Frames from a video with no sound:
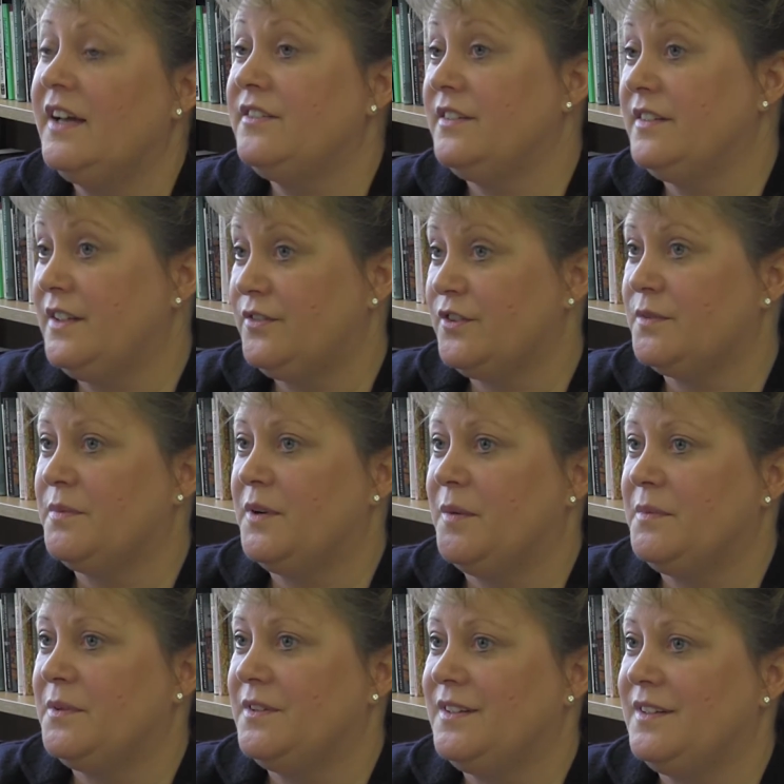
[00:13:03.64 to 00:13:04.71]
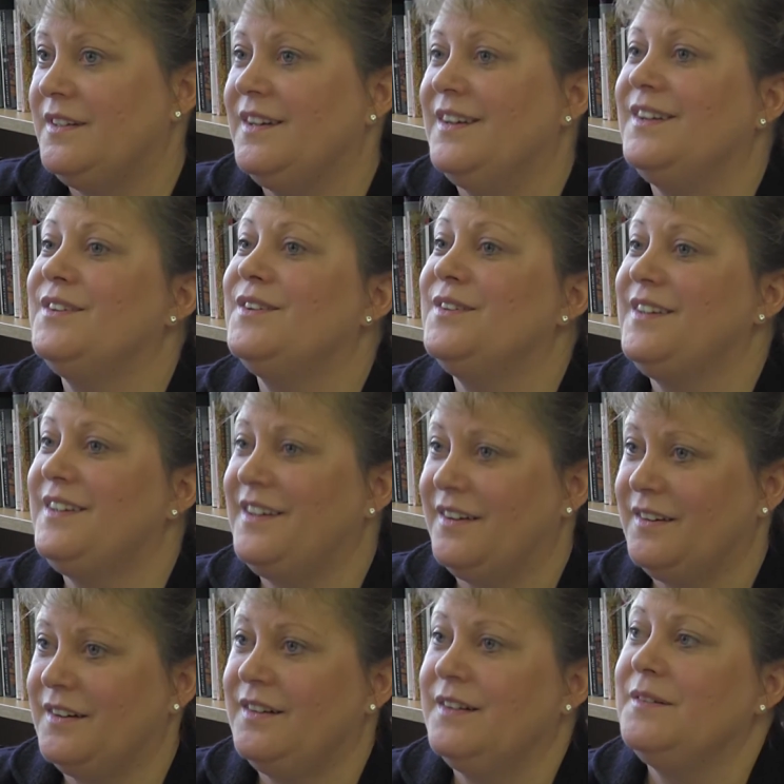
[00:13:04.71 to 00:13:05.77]
And she leaves her property to the
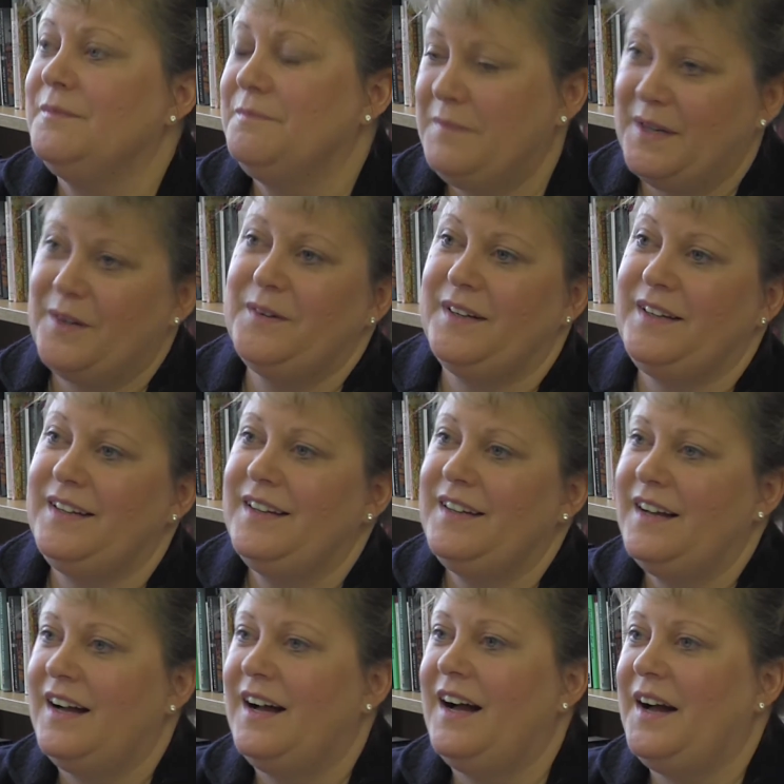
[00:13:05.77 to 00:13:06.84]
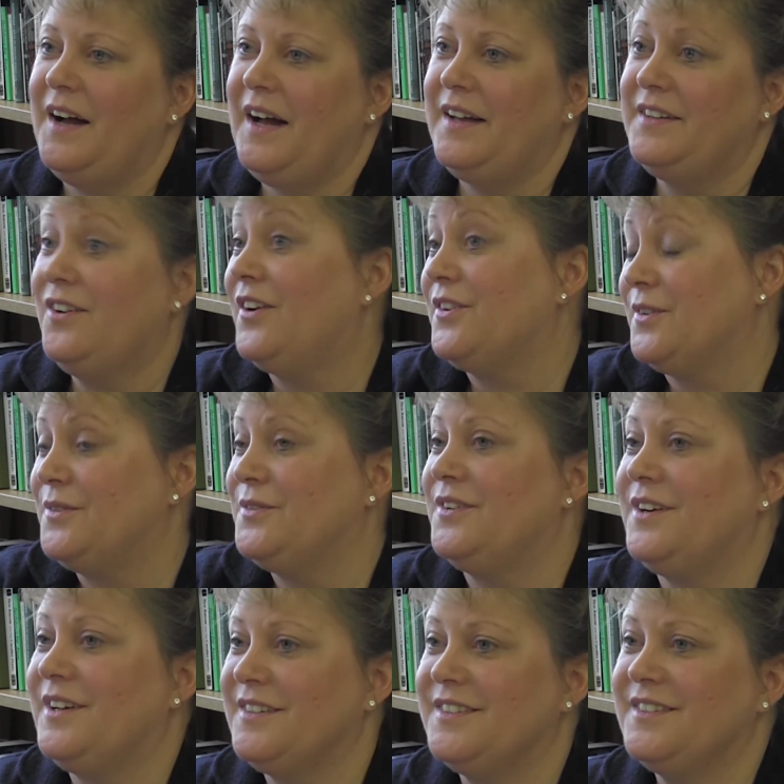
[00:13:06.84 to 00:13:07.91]
young Mary, not her own
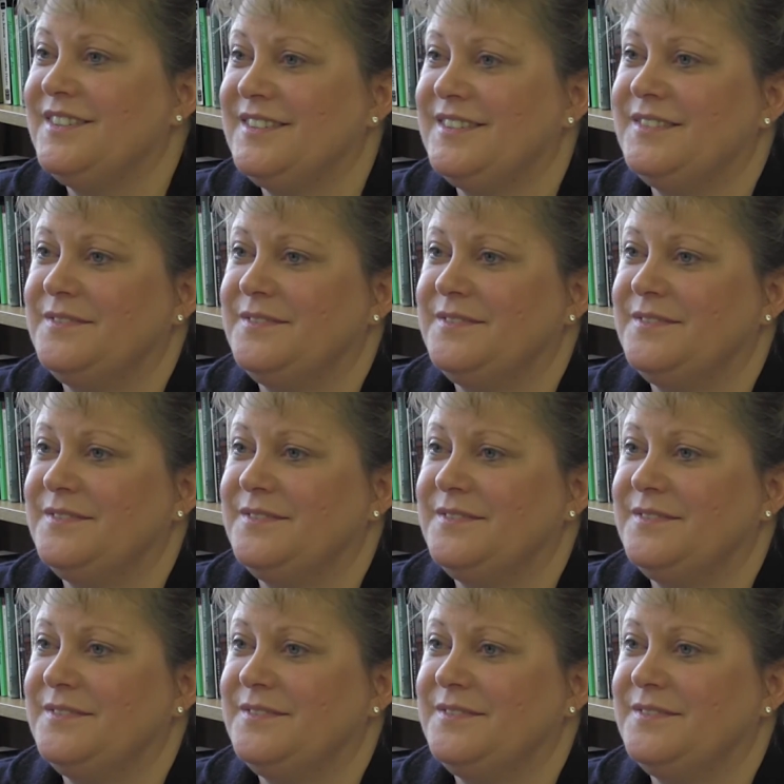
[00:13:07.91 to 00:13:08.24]
daughters.